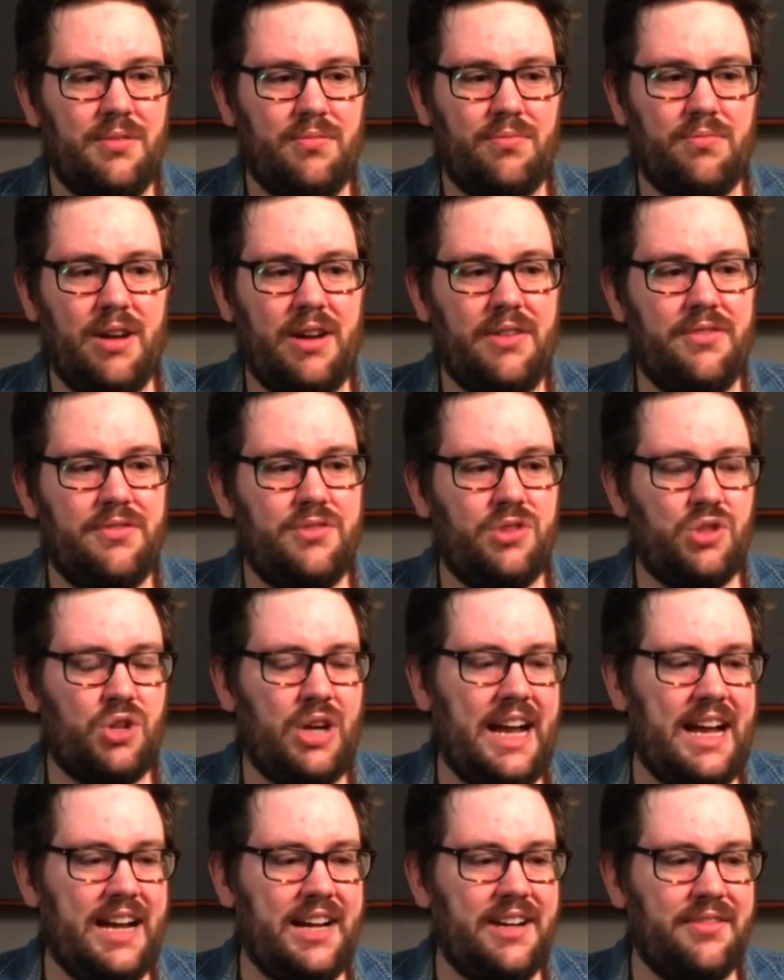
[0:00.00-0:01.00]
rough
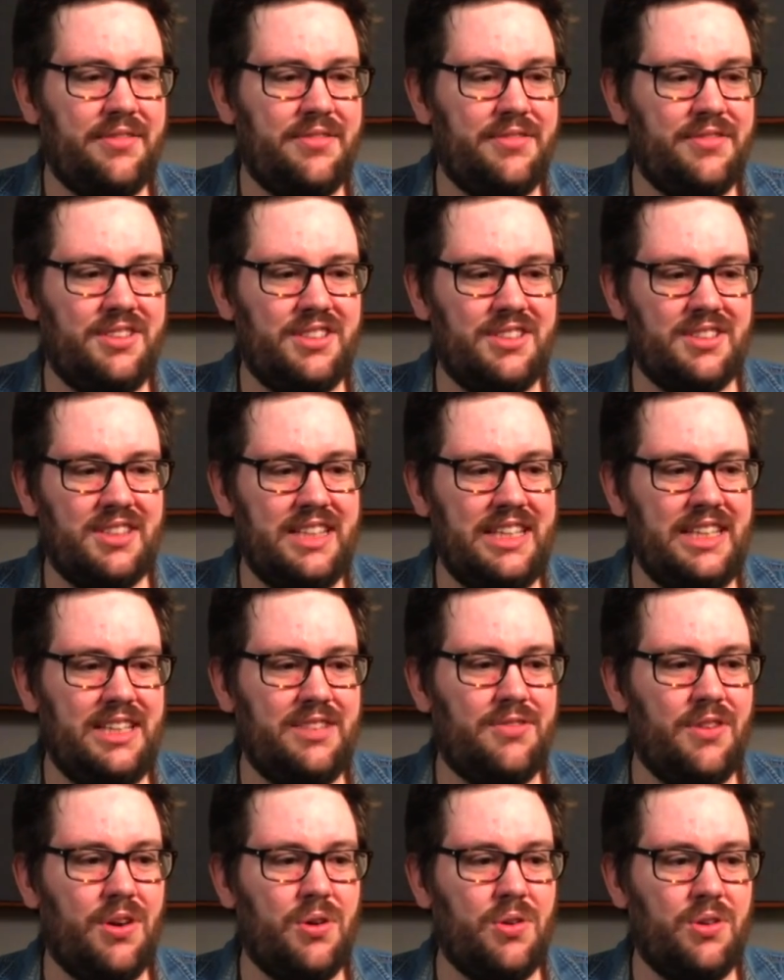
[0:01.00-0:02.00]
track of just Lee's
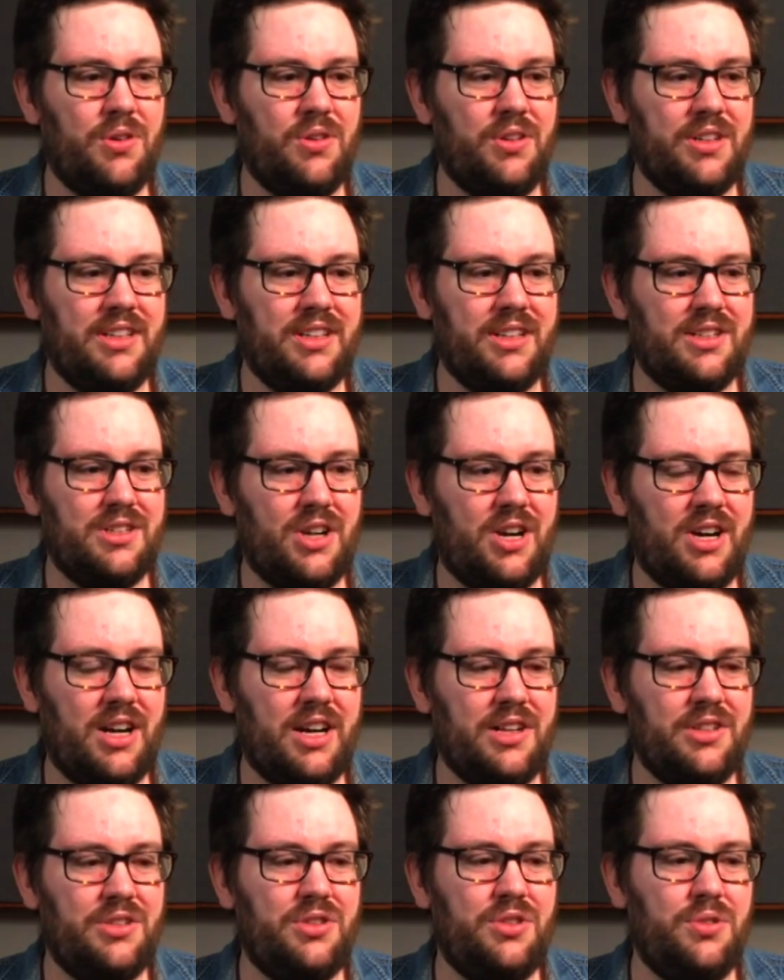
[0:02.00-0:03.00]
vocal and
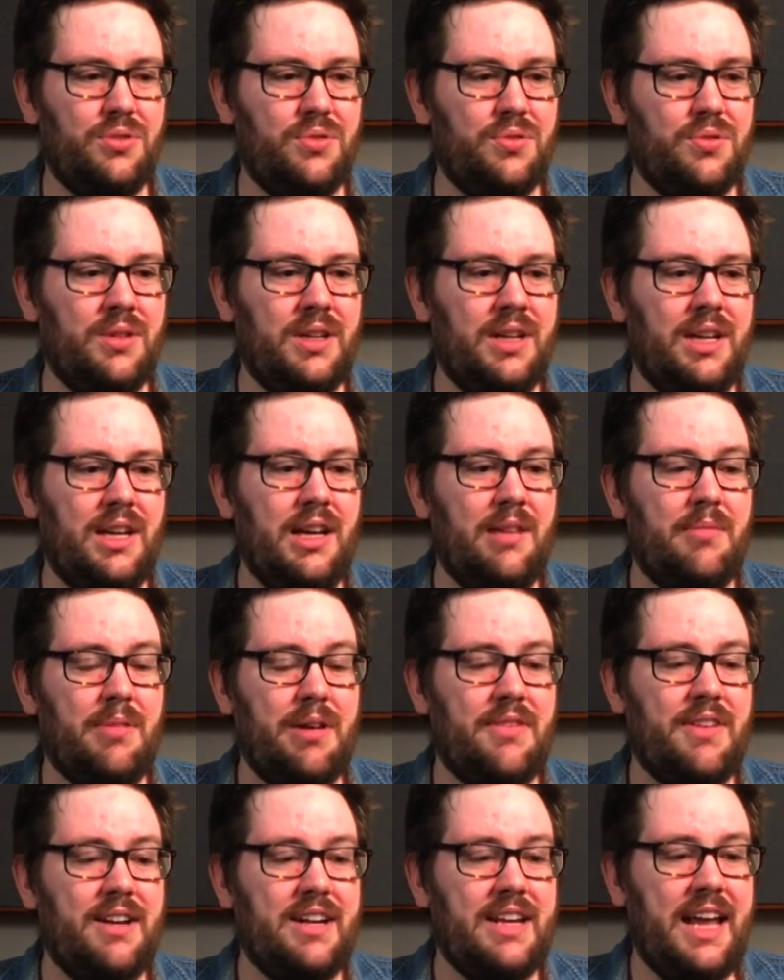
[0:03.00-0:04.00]
guitar to my
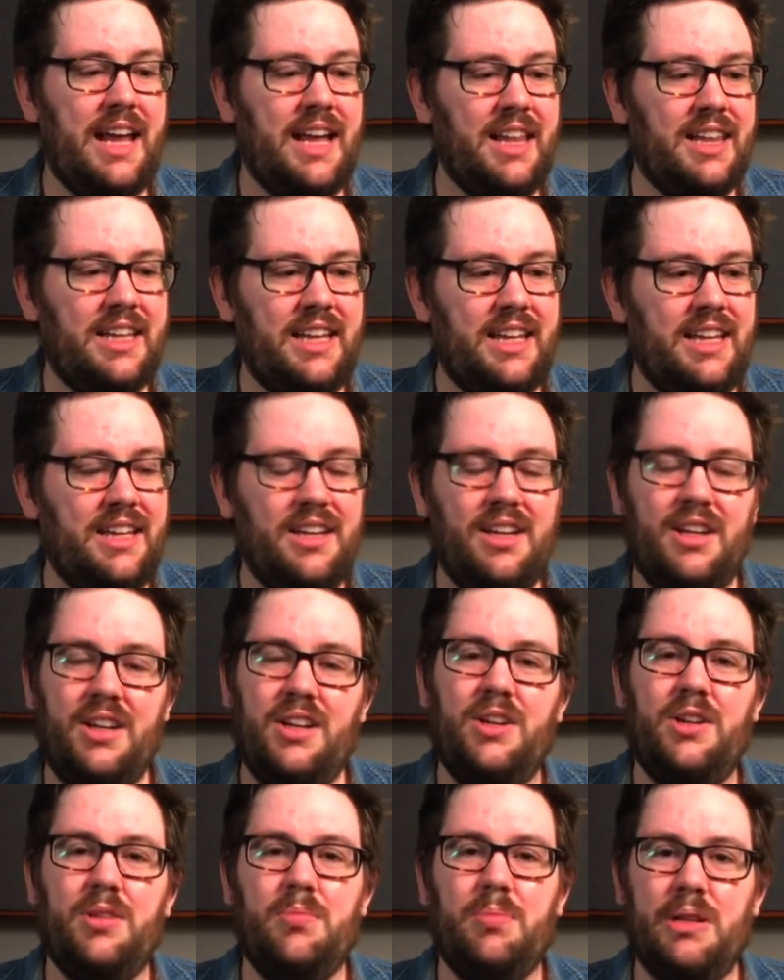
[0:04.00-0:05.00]
friend Ellie,
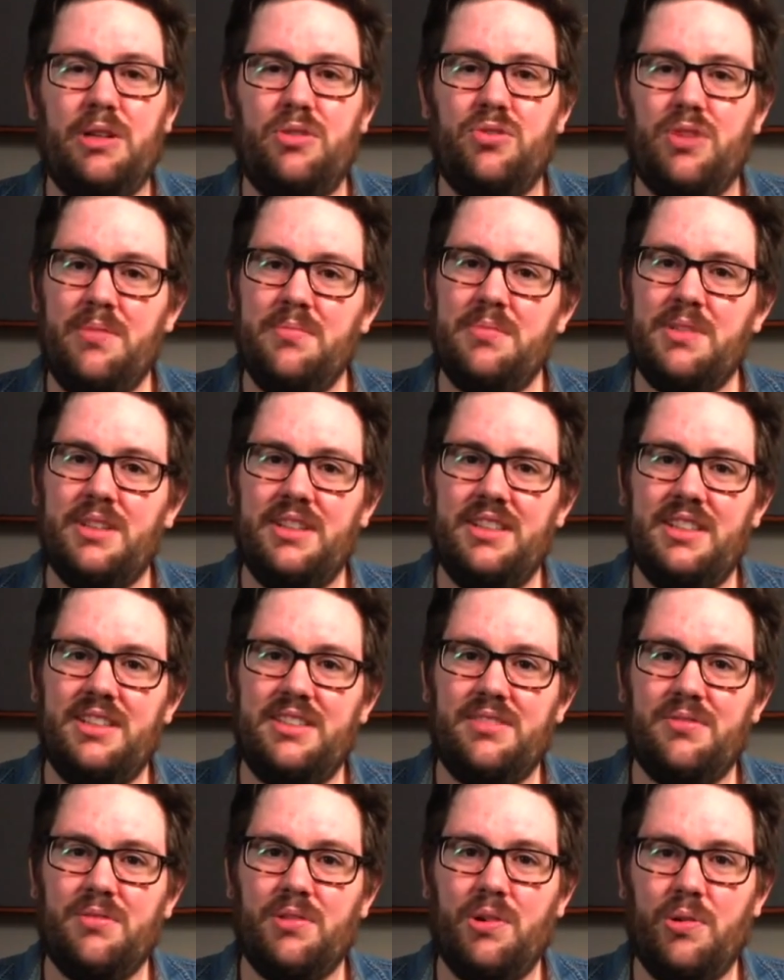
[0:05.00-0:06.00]
who played drums on
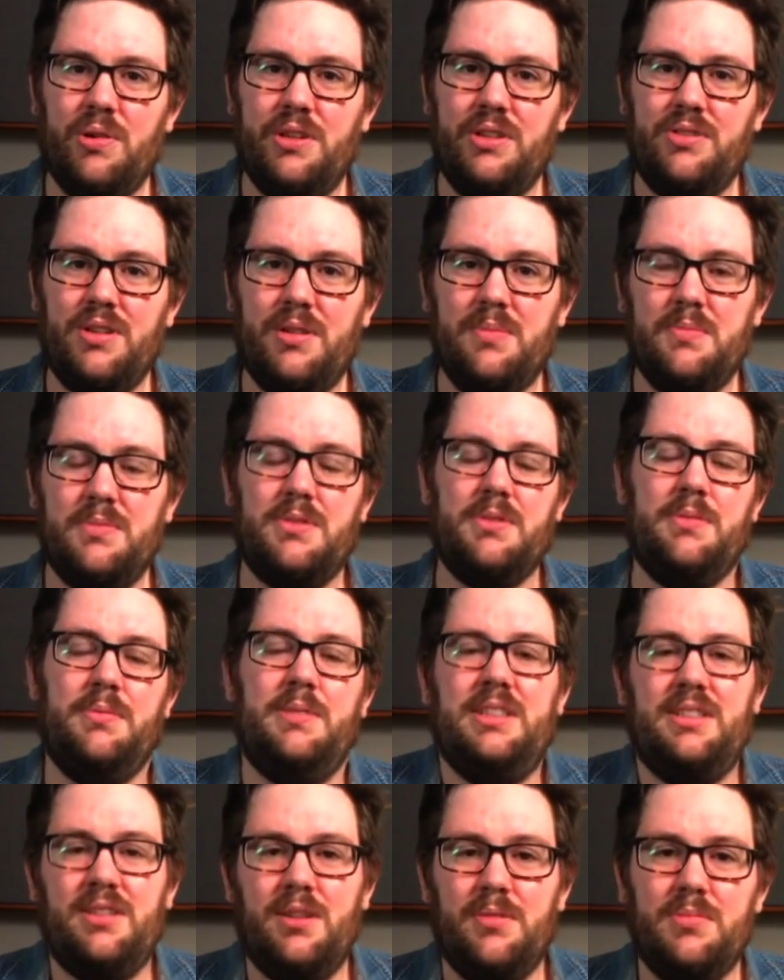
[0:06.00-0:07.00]
this and recorded drums from
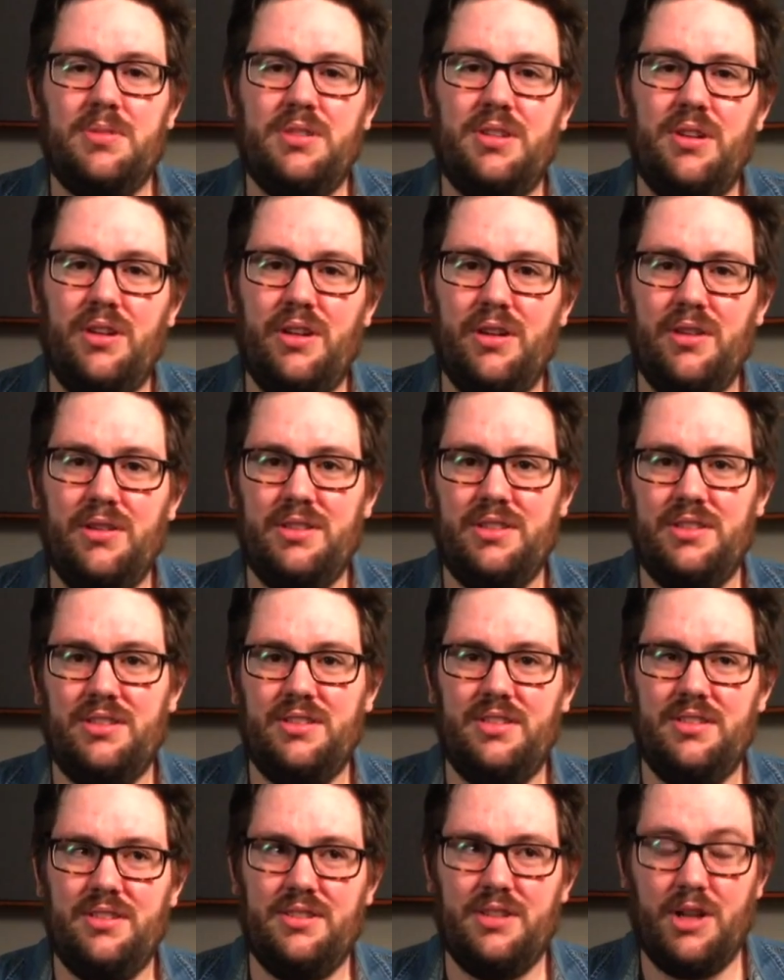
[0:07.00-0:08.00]
his home studio in
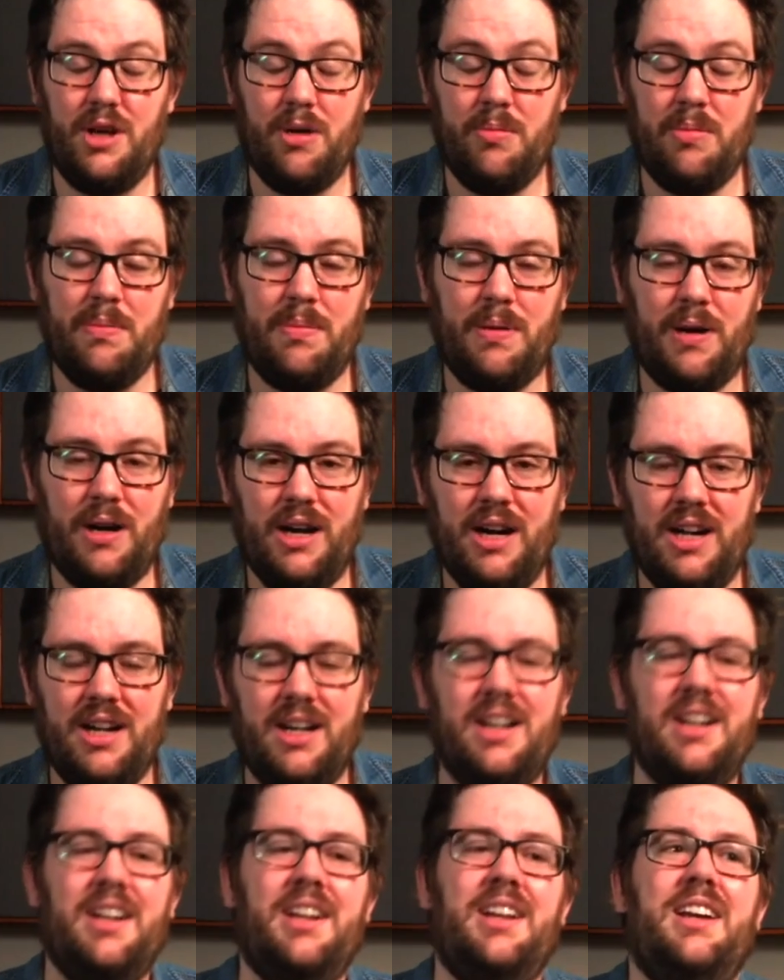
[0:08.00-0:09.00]
Tacoma Park.
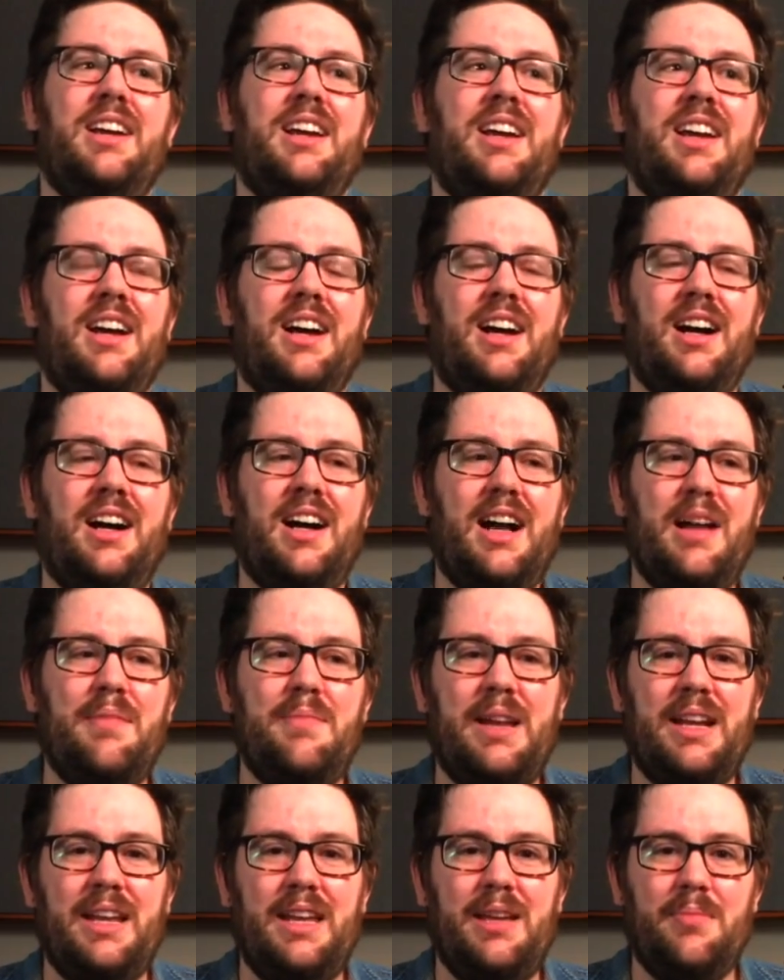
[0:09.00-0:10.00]
I
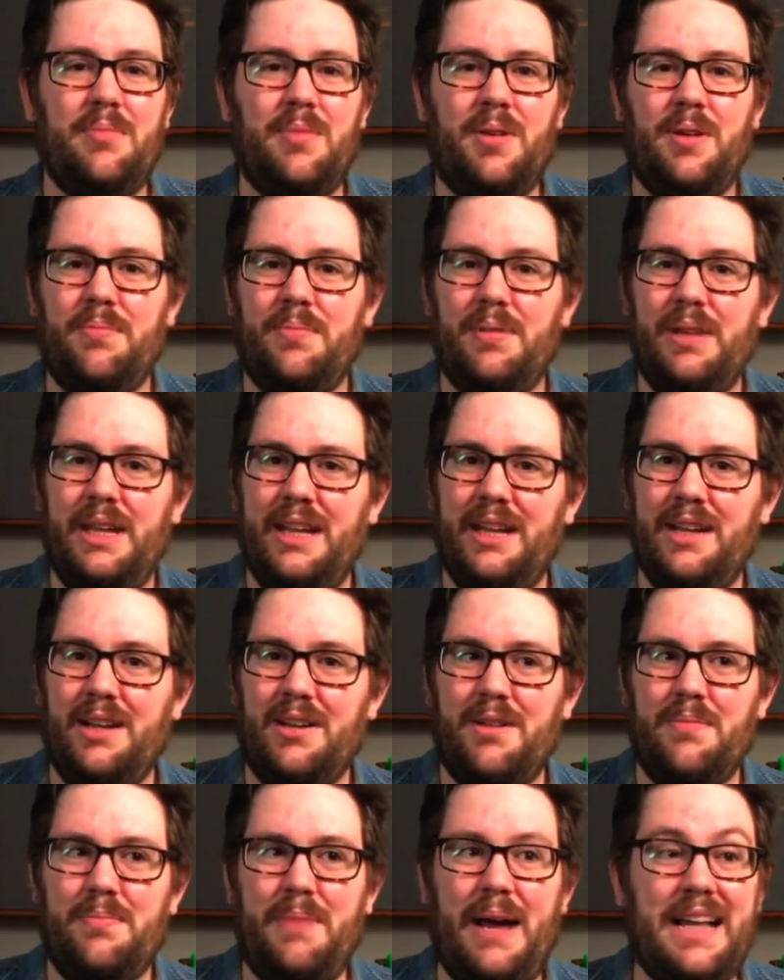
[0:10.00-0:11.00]
met him playing
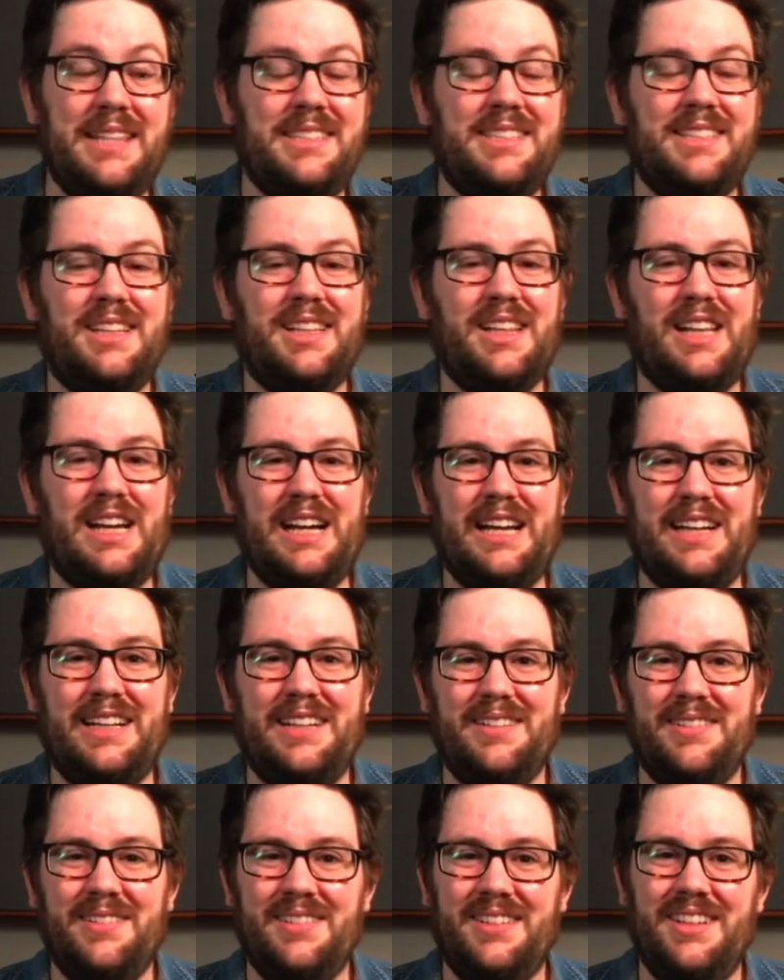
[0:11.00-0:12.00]
on a Patsy Cline
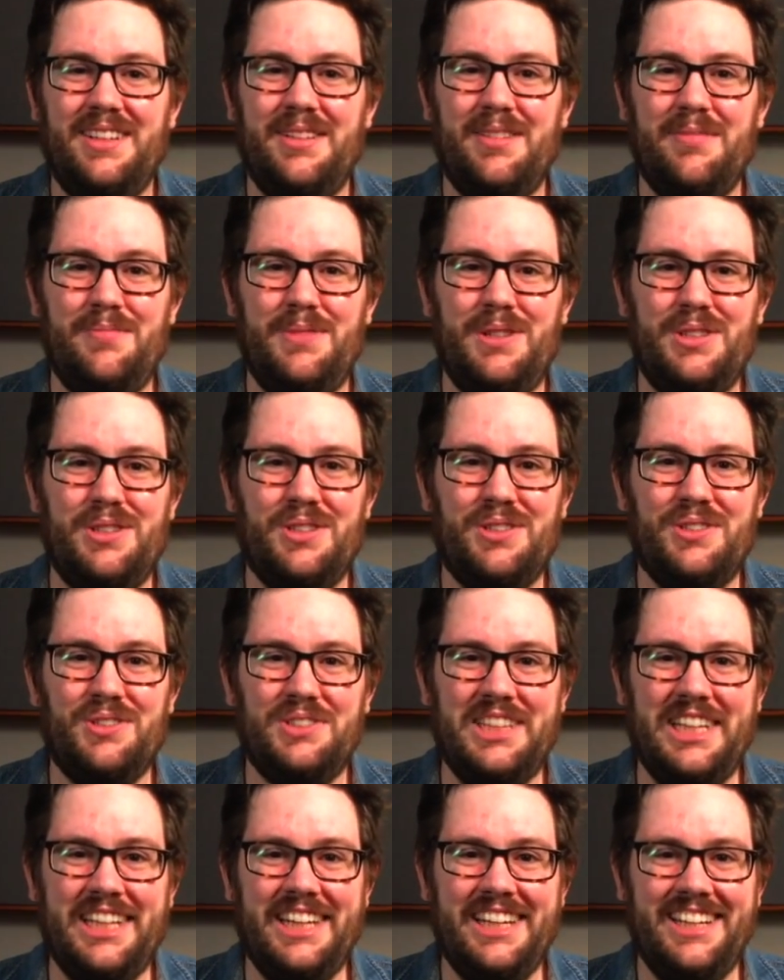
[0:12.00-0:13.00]
musical
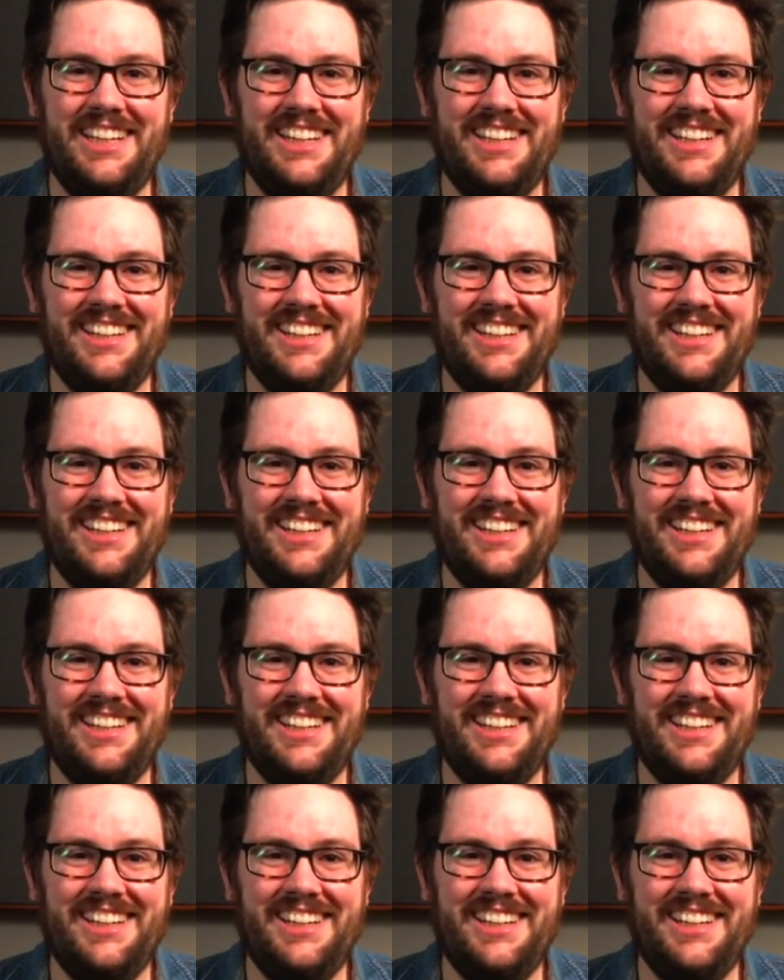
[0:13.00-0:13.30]
gig